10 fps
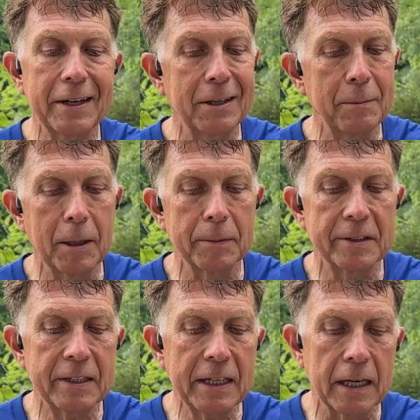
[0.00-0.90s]
going to be able to
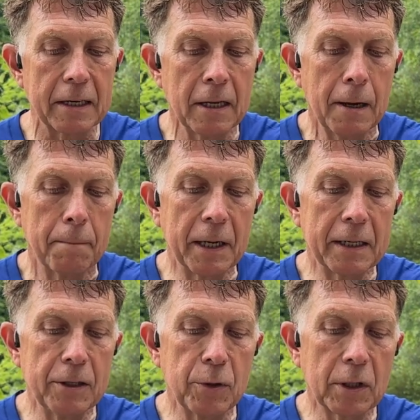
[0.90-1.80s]
see it,
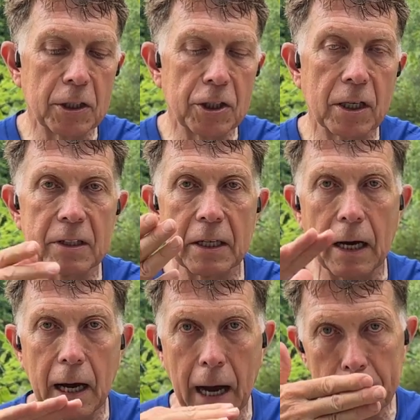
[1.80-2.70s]
but you can adjust it
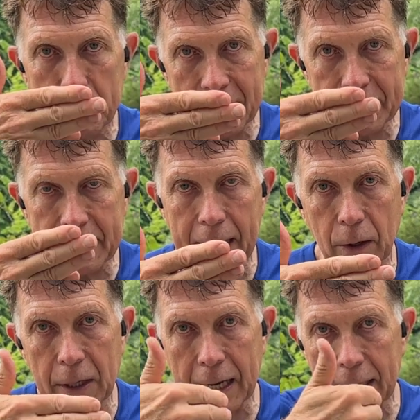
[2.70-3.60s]
up and
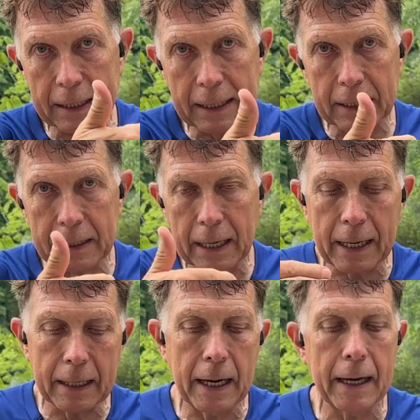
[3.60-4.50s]
down and in
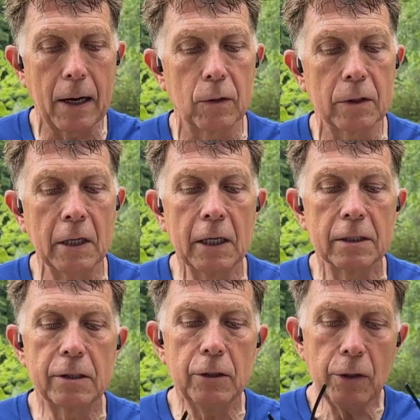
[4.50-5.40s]
and out.
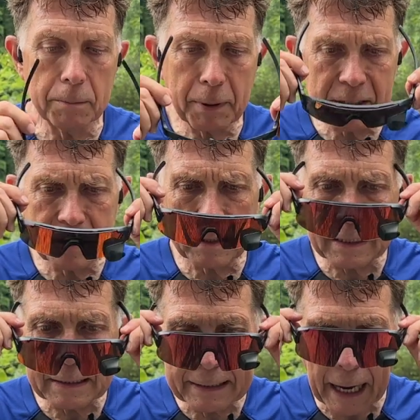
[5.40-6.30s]
So you can
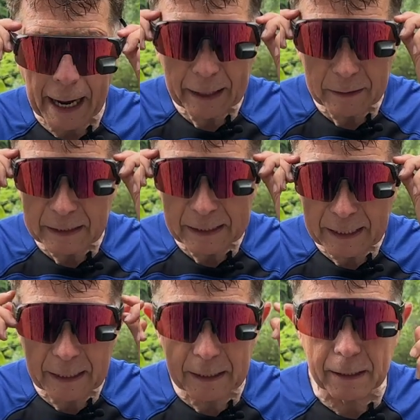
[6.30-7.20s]
basically dial it
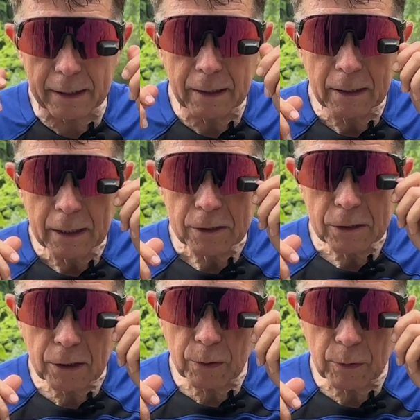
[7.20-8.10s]
in
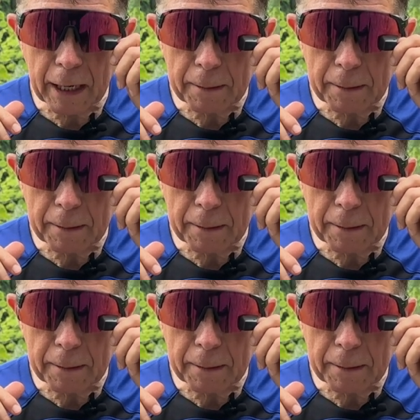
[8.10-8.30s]
to